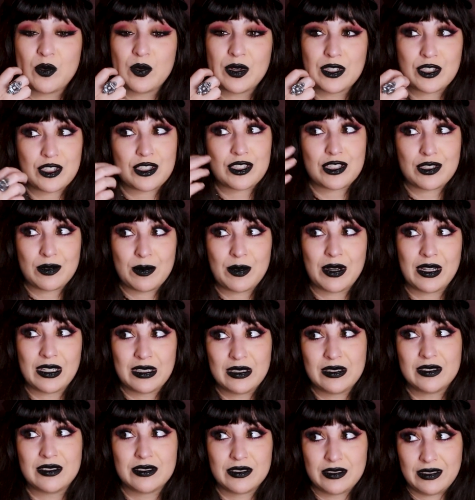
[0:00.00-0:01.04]
which
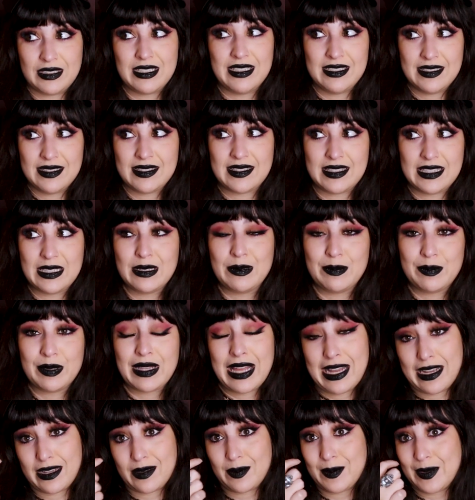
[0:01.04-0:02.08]
tomorrow is the
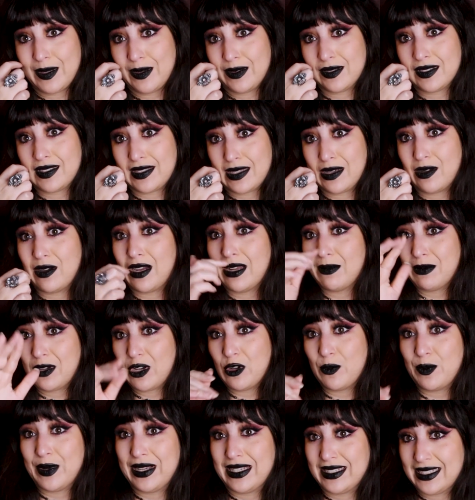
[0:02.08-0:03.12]
black moon. So I'm
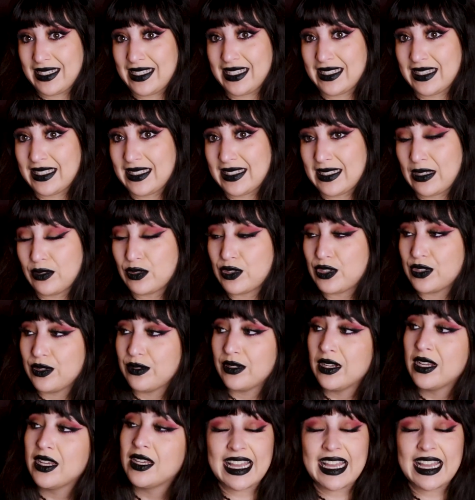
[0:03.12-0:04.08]
hoping to get this out soon.